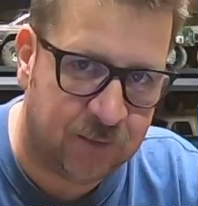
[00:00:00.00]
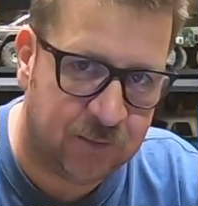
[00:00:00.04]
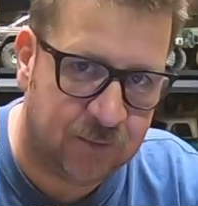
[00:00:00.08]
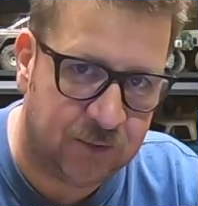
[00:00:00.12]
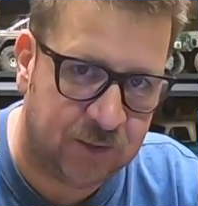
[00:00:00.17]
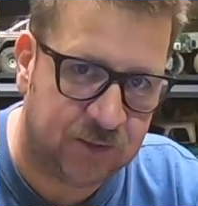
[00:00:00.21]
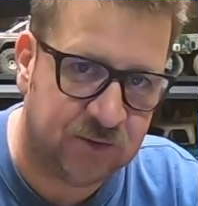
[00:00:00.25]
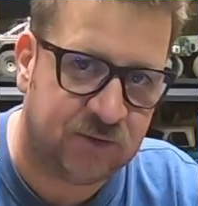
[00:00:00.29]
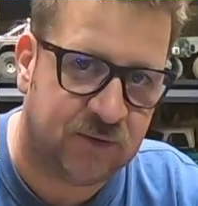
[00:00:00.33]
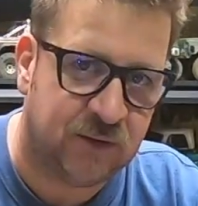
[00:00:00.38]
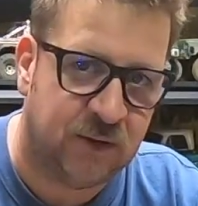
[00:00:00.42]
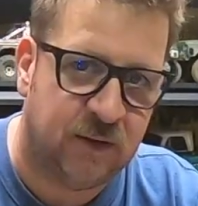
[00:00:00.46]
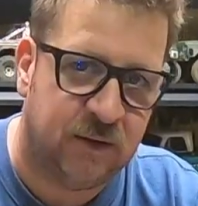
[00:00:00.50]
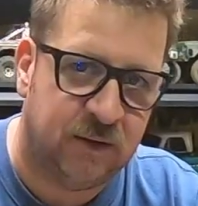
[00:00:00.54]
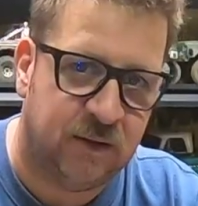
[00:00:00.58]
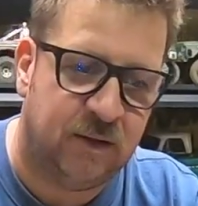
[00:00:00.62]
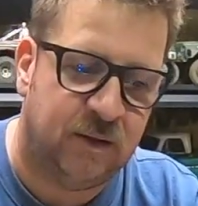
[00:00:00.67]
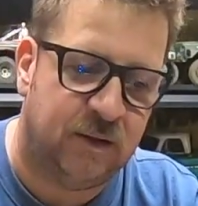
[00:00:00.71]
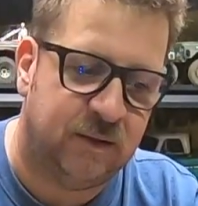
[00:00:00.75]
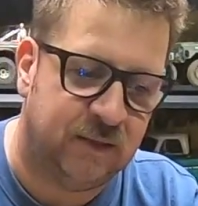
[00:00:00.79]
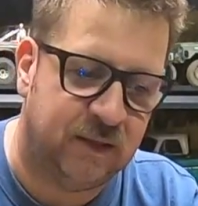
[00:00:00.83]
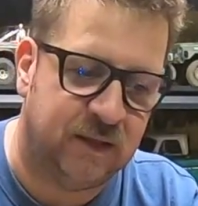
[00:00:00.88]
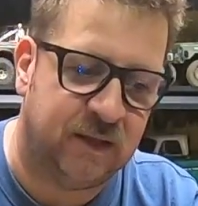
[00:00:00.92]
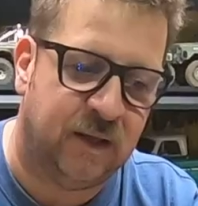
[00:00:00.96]
It's
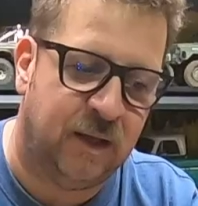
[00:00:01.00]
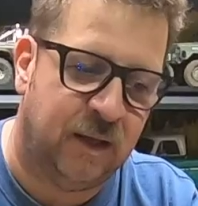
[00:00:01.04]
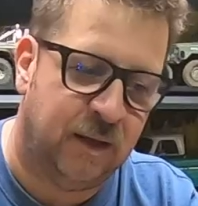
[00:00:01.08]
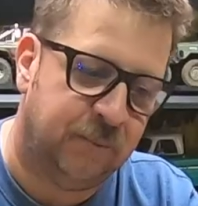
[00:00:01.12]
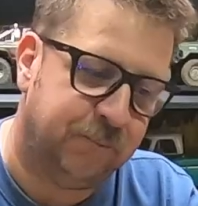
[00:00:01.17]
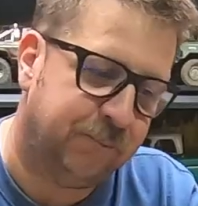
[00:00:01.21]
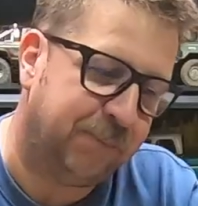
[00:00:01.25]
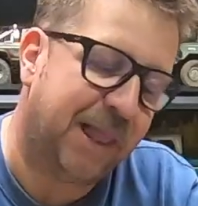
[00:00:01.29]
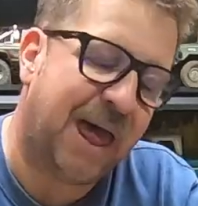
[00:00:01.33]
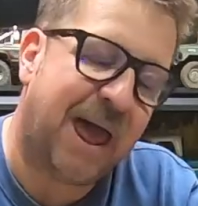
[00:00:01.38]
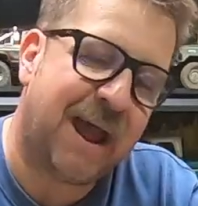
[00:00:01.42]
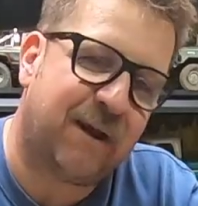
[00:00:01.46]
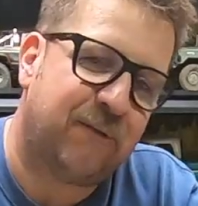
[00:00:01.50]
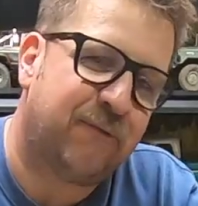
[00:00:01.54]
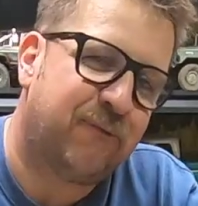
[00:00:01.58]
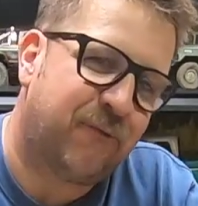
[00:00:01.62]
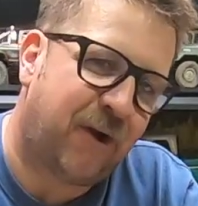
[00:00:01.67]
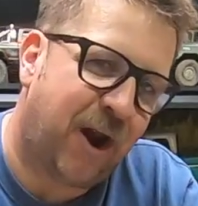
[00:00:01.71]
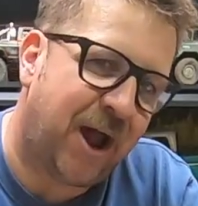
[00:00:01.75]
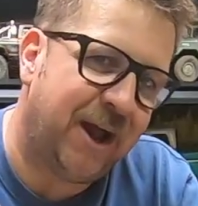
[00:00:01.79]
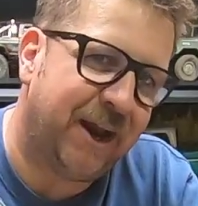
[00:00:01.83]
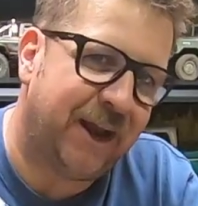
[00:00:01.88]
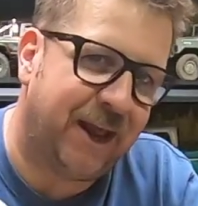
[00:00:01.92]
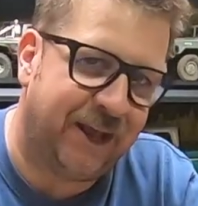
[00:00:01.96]
the Black
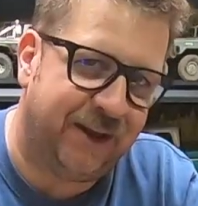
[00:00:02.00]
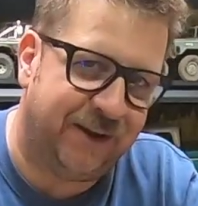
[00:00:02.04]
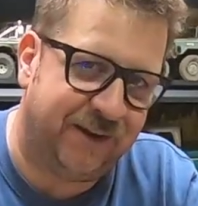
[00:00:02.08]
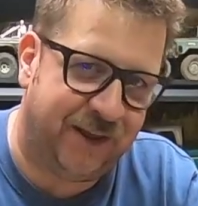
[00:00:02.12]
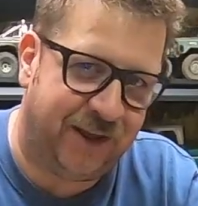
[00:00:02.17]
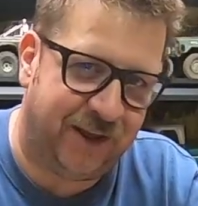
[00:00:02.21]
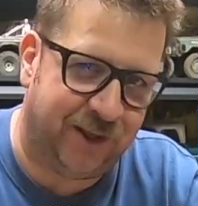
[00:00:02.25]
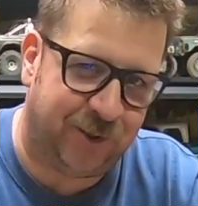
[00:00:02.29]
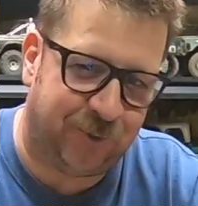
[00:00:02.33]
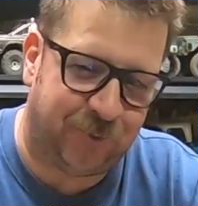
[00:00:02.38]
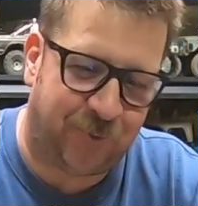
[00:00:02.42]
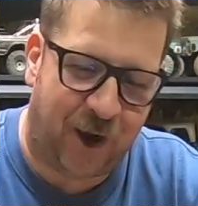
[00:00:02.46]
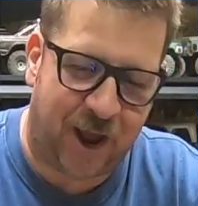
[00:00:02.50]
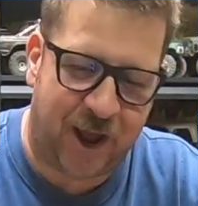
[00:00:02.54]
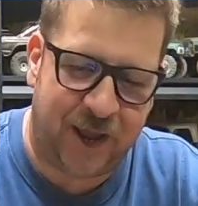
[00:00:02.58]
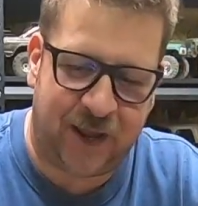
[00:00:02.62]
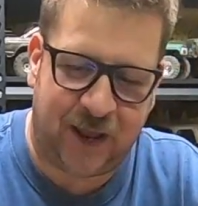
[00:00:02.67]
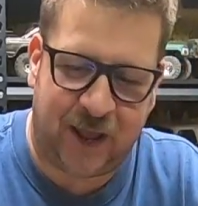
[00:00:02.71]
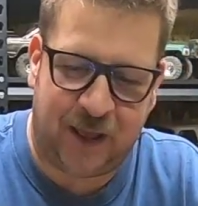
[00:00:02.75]
Friday deal, right?